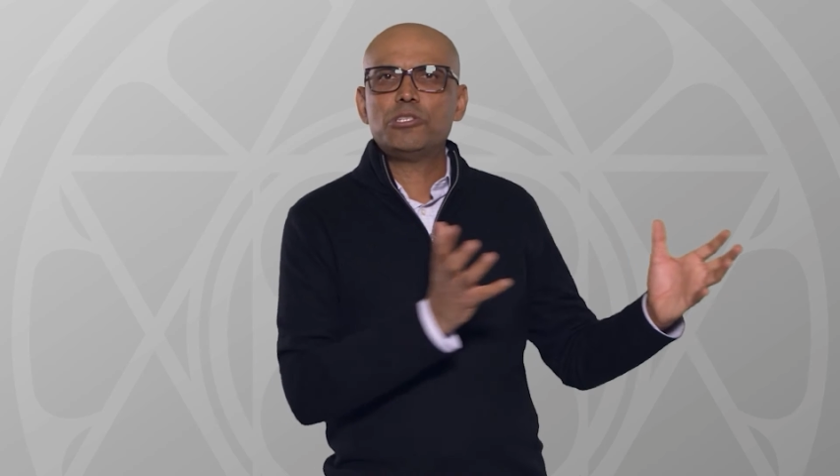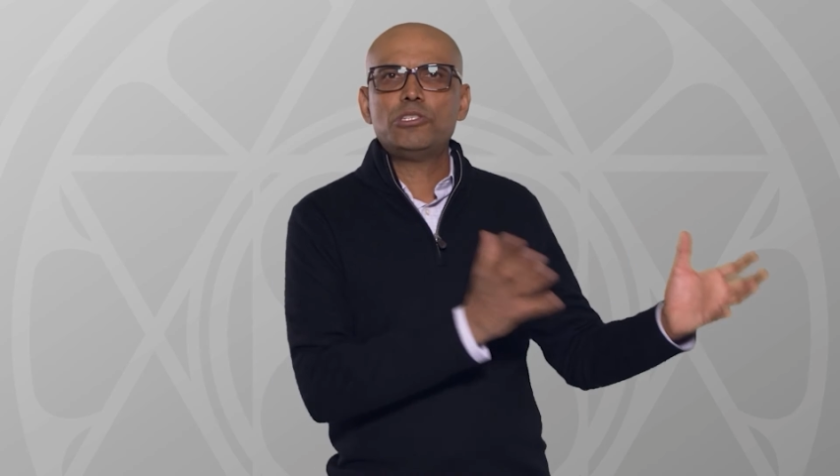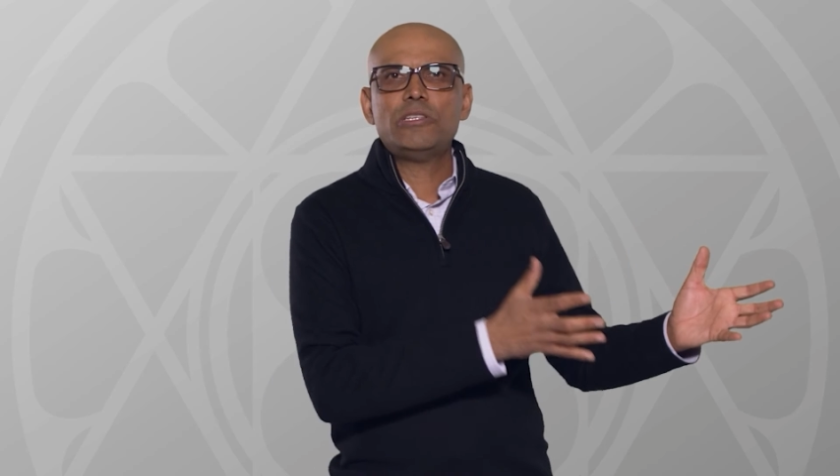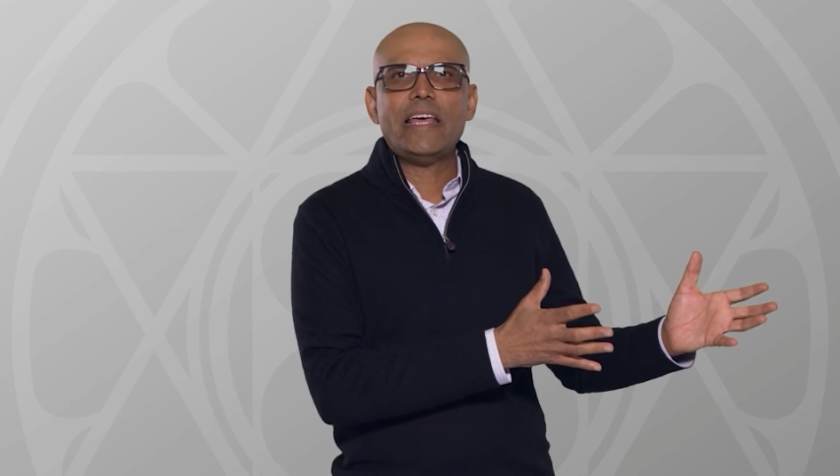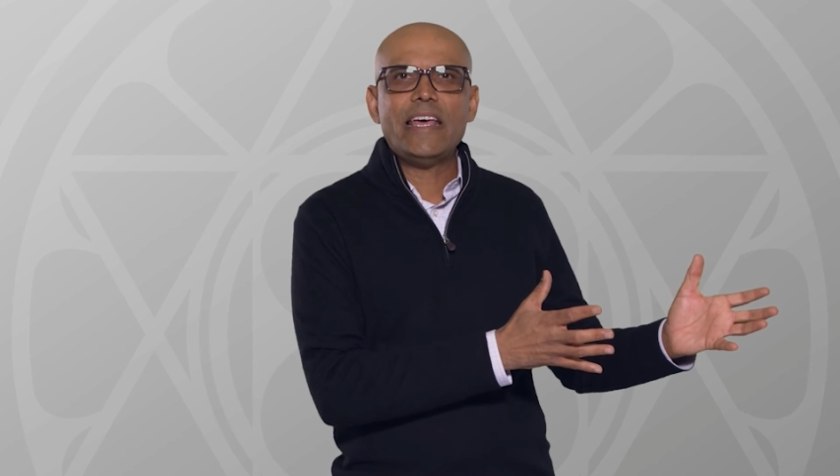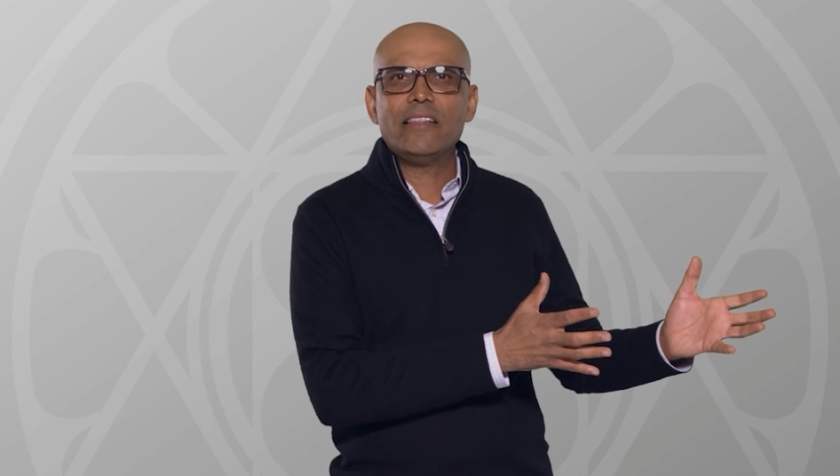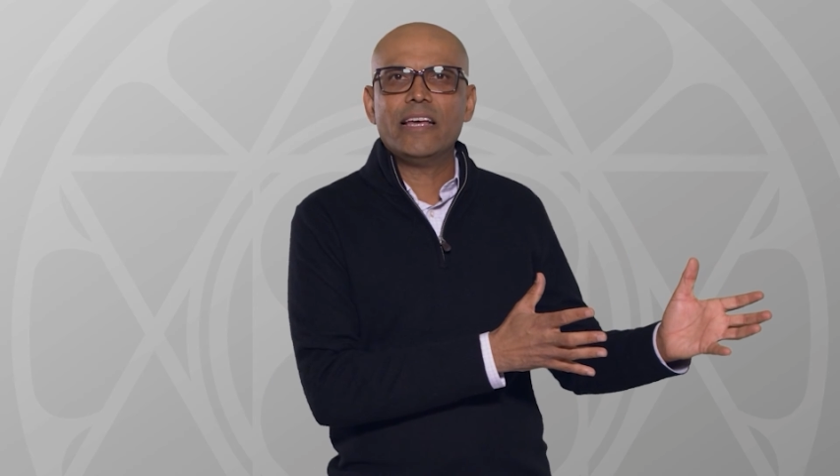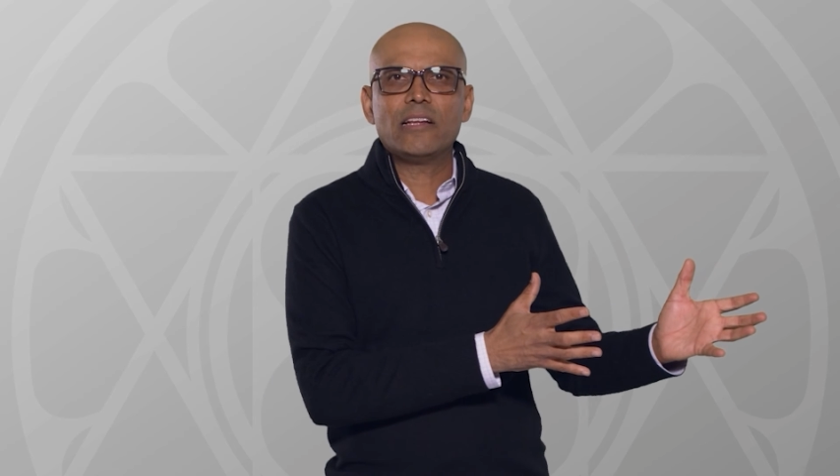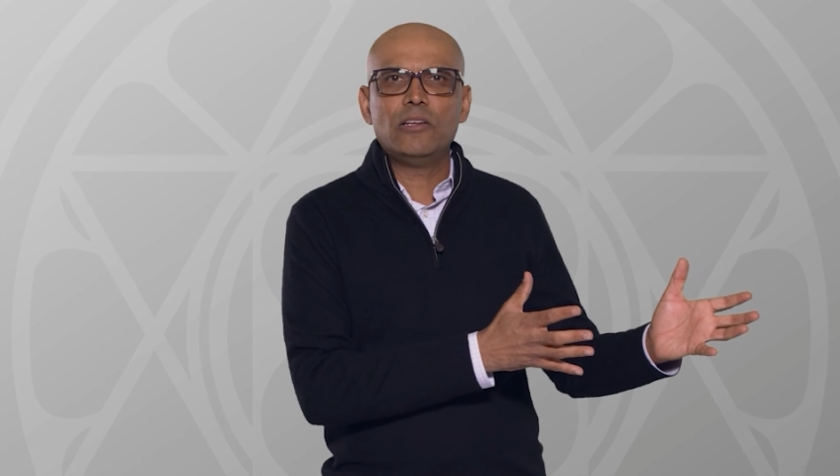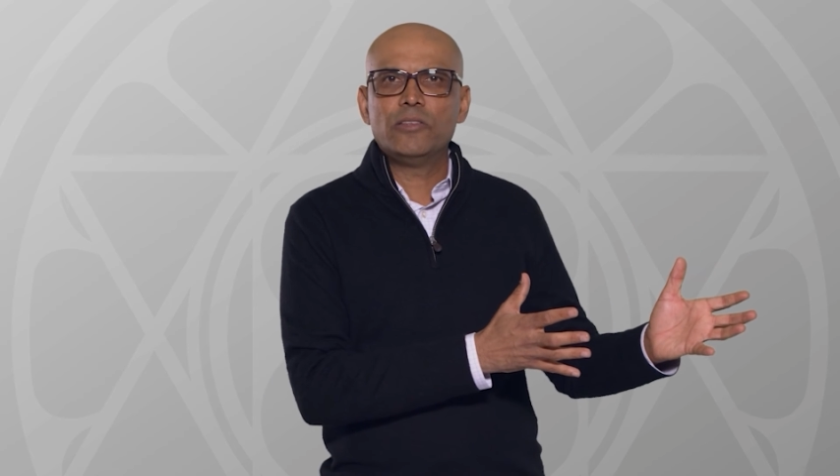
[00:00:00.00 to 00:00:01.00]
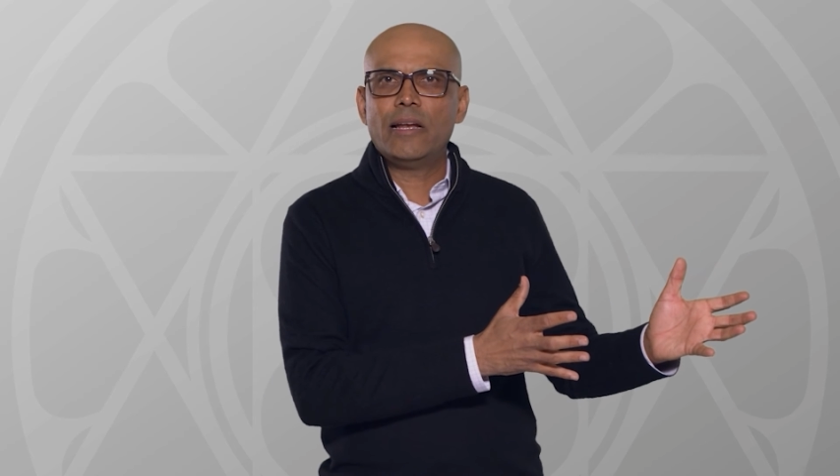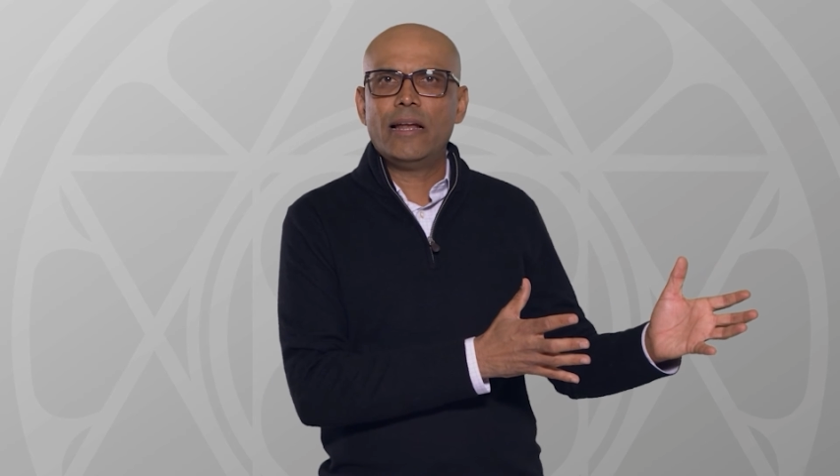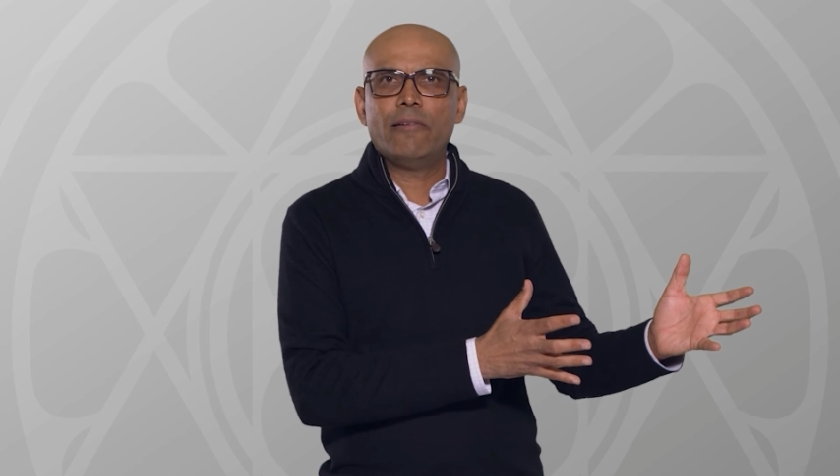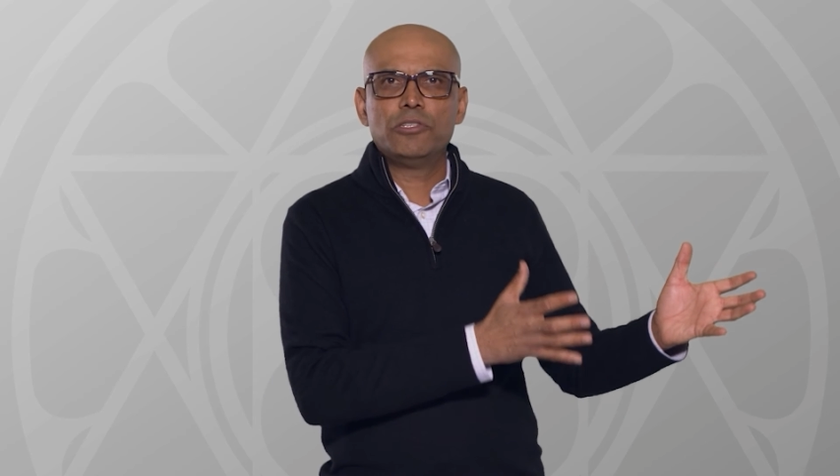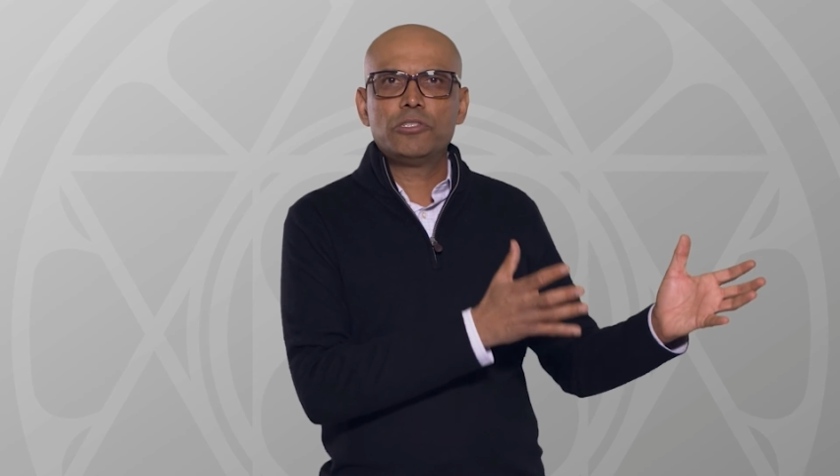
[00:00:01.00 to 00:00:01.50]
saying that glutathione
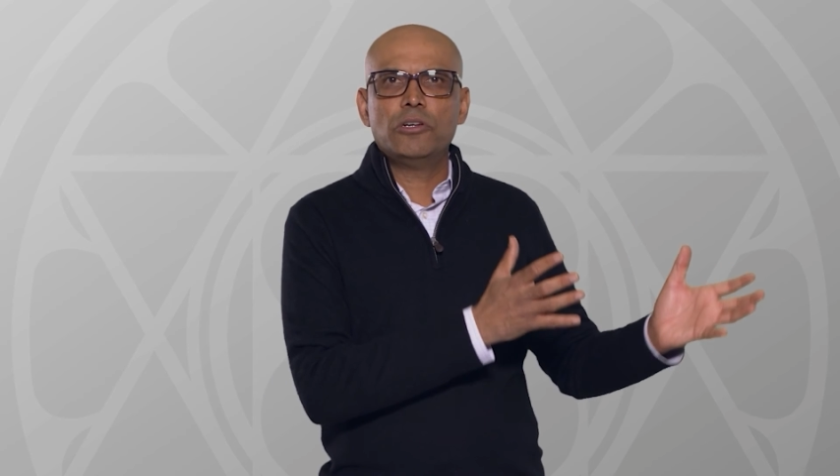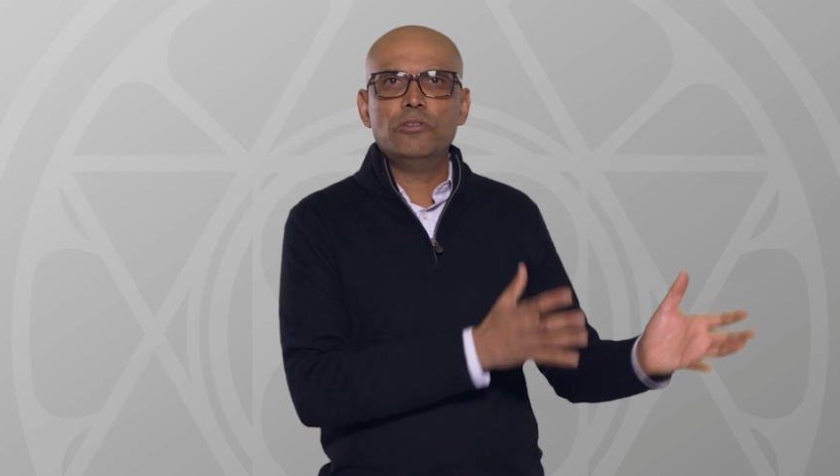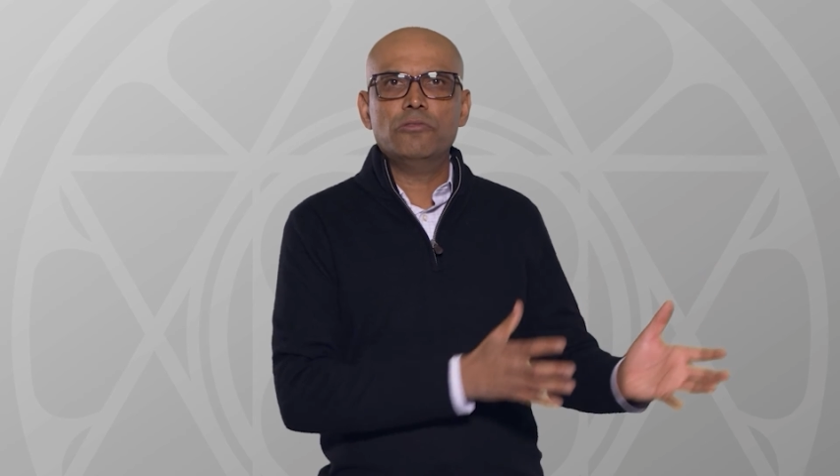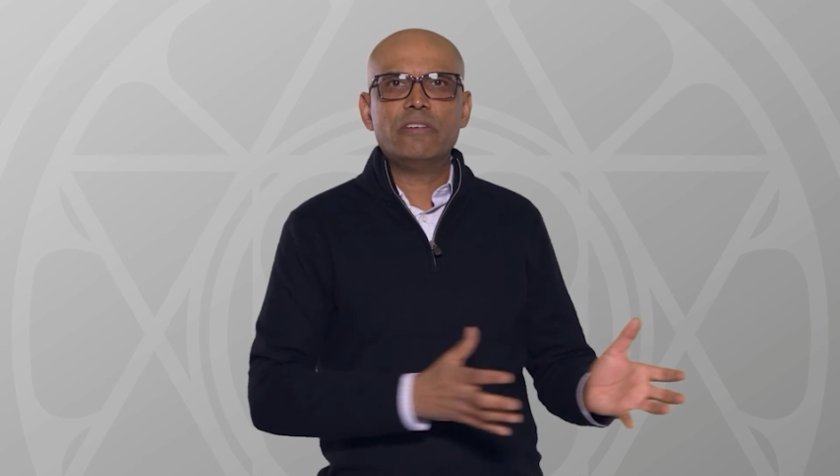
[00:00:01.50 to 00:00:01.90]
levels is going to